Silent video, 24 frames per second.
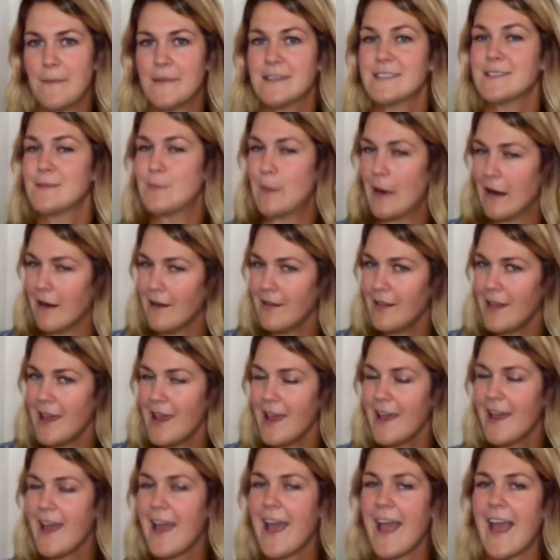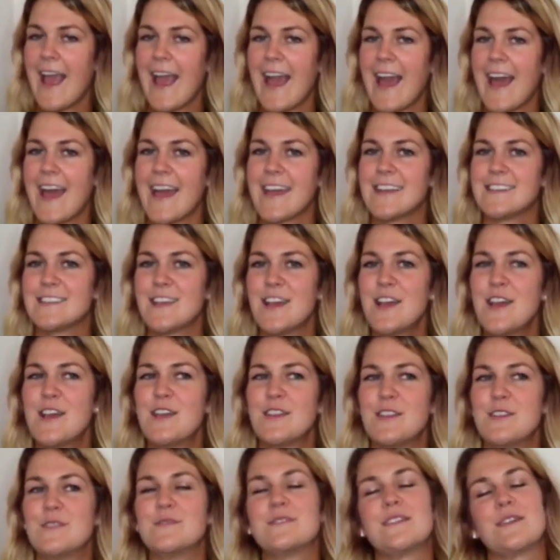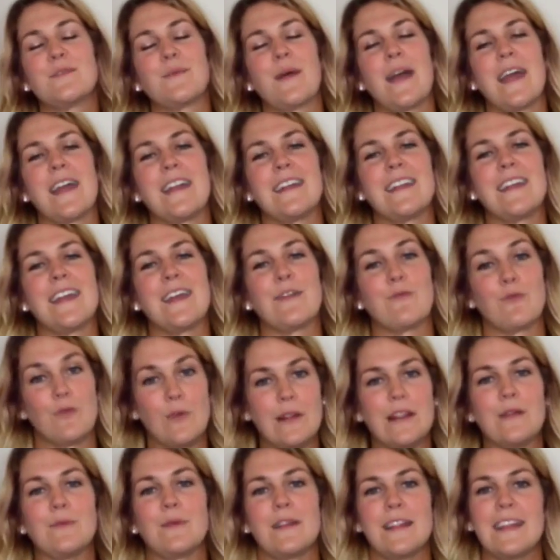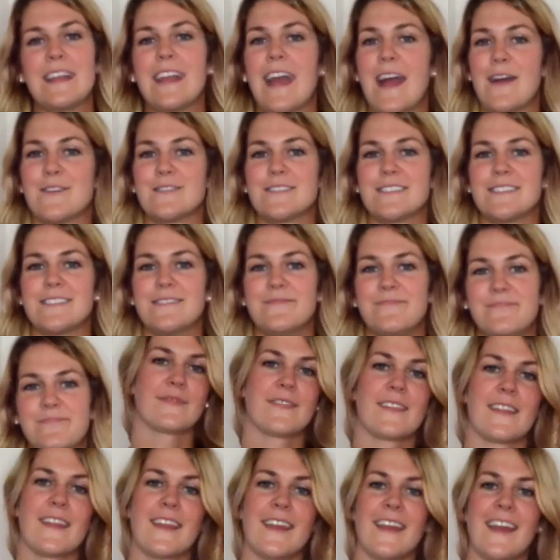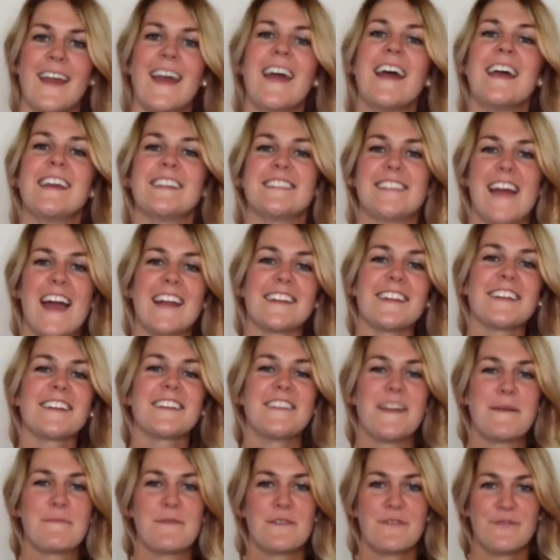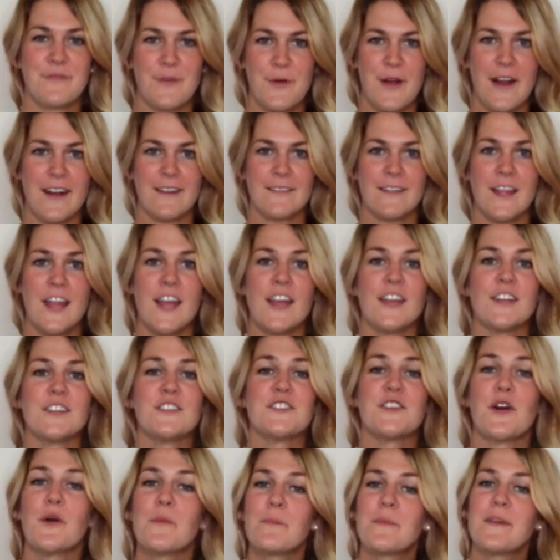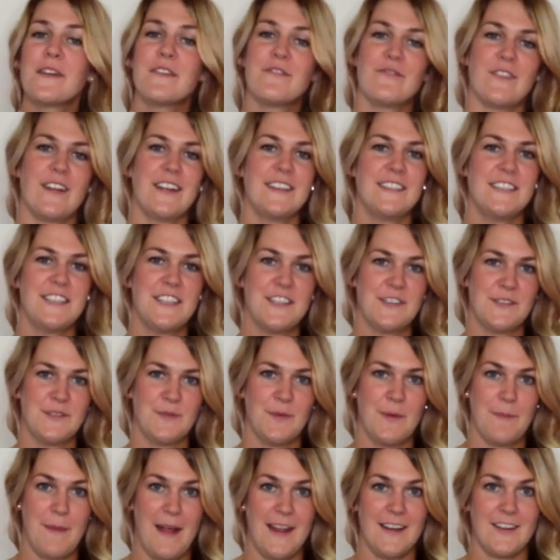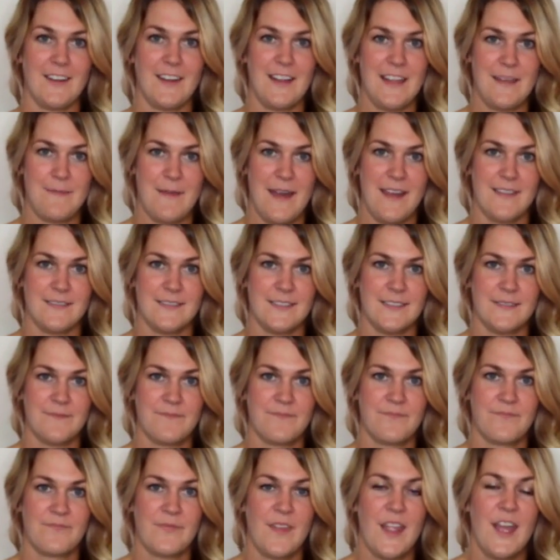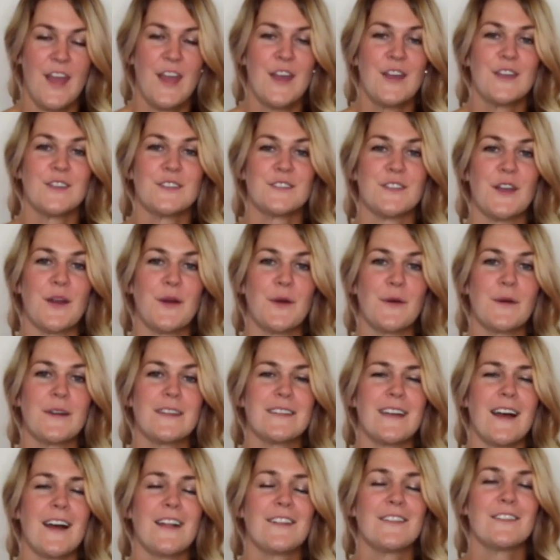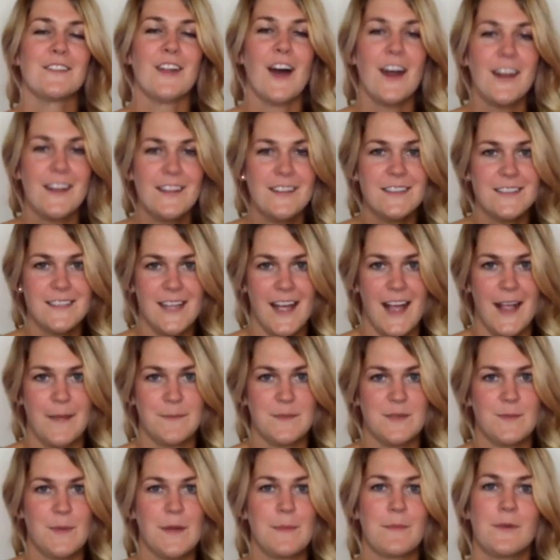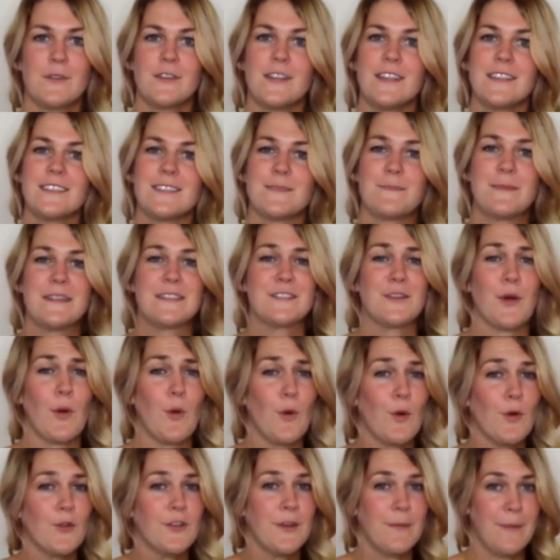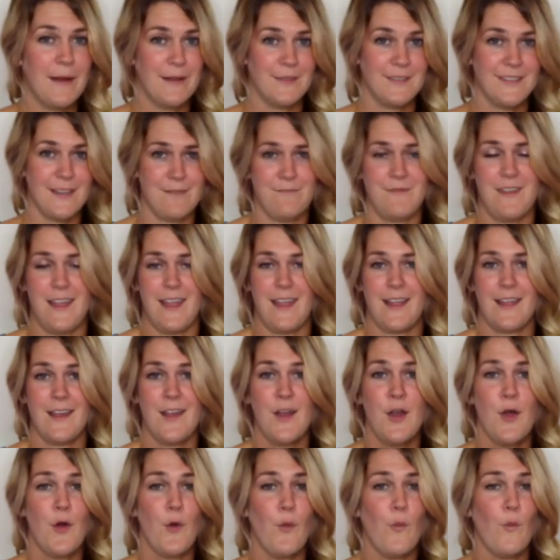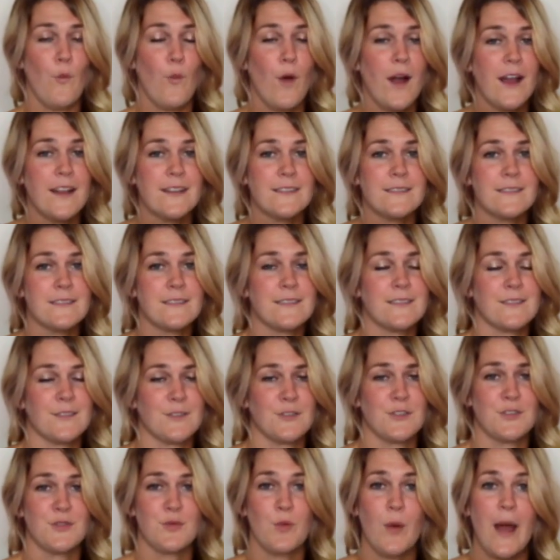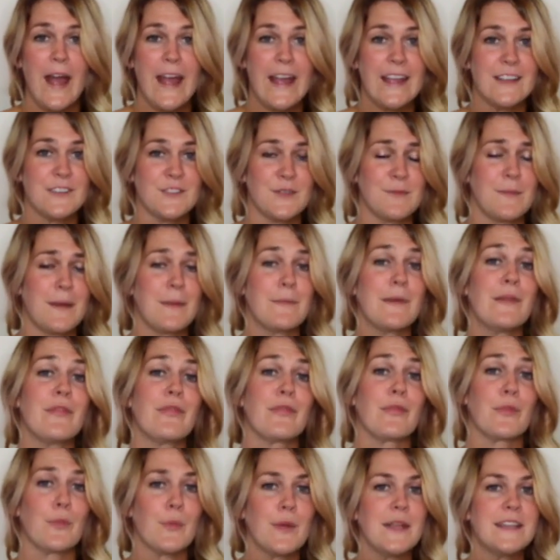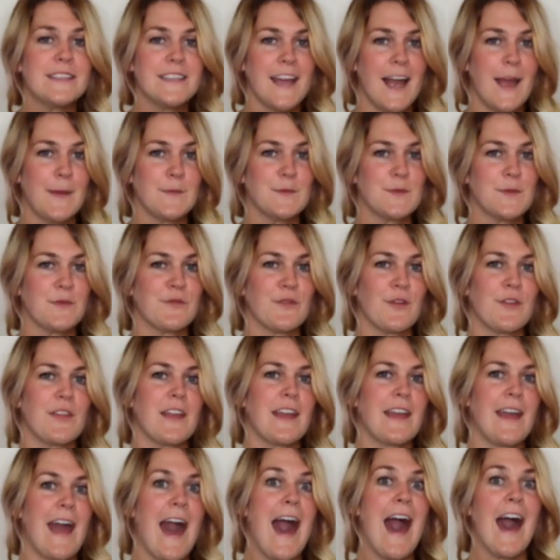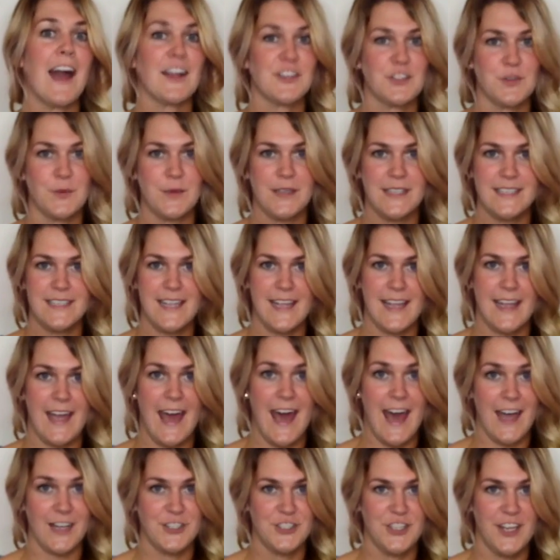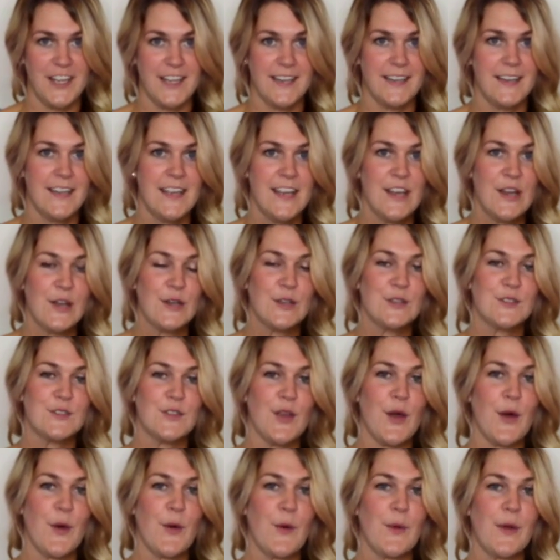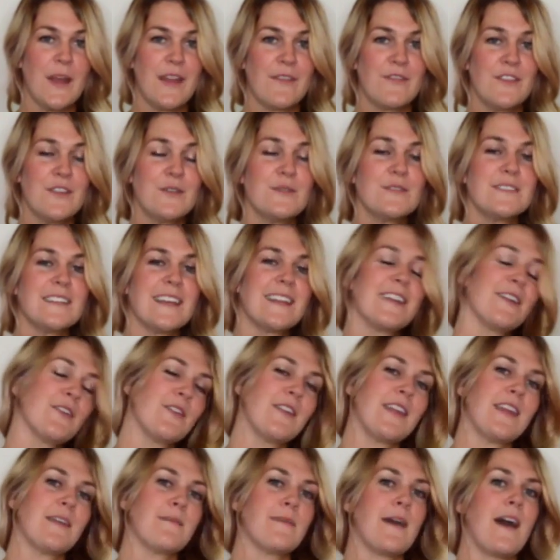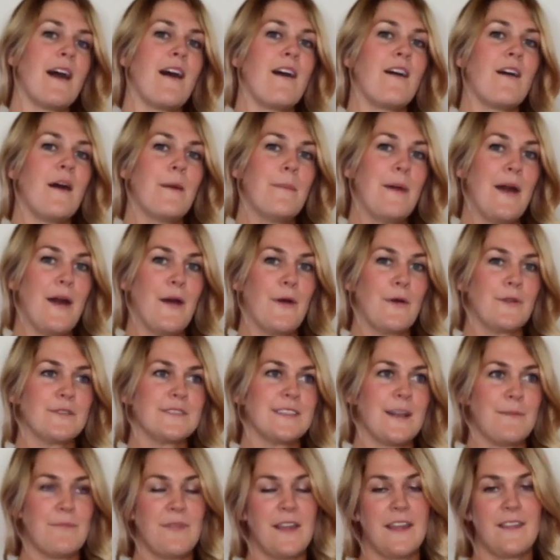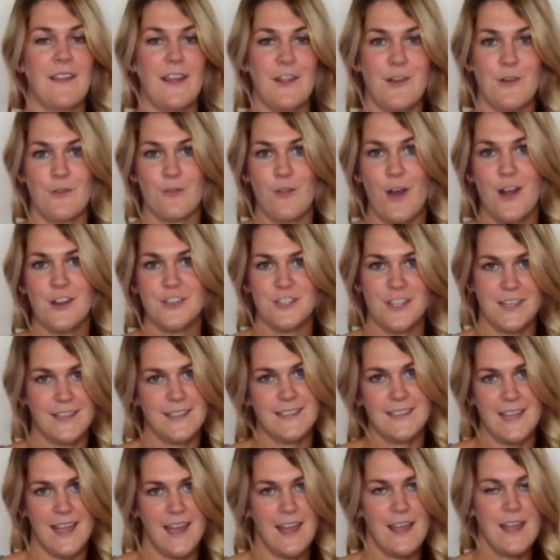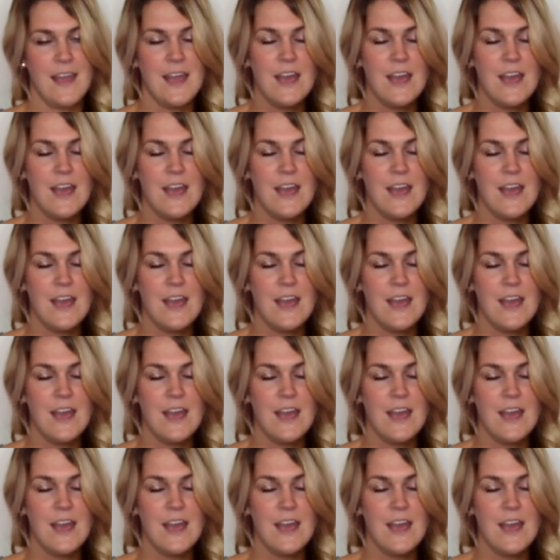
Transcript: sparingly and use it when it really, really counts. Tactic number 4, don't be afraid to use reminder emails. So a lot of the times people need to be told about something once or twice or maybe 3 times before they actually take action. So if you send an email about something that you're launching, say,